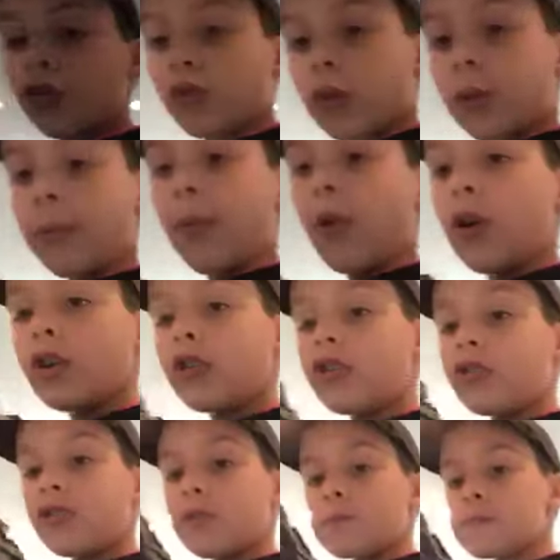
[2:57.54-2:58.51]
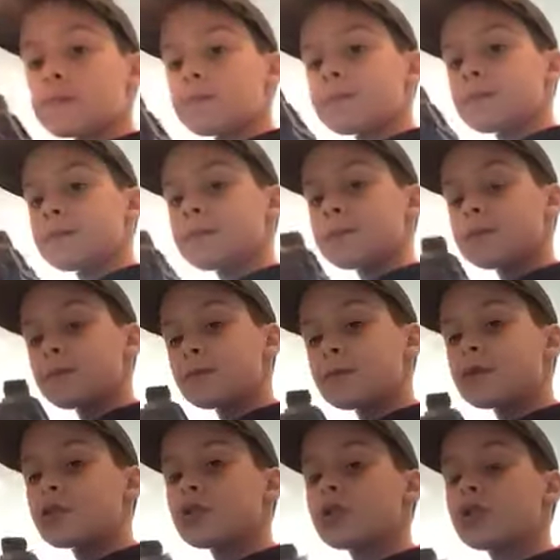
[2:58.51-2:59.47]
three bullets,
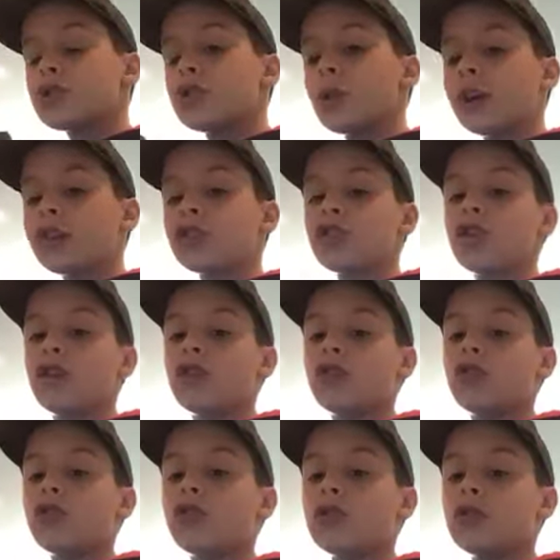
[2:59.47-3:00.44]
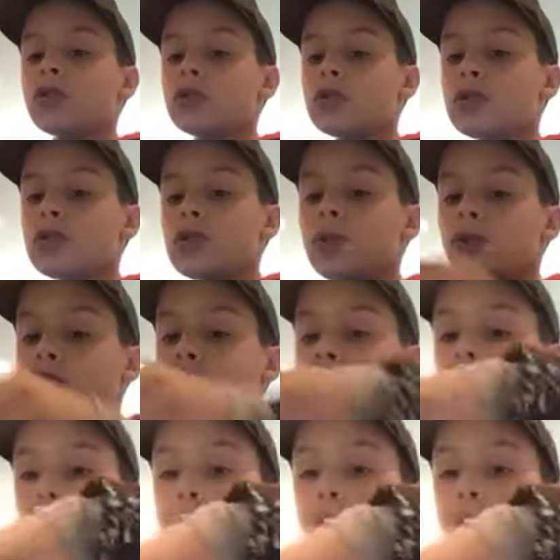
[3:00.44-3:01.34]
two extras, one shoot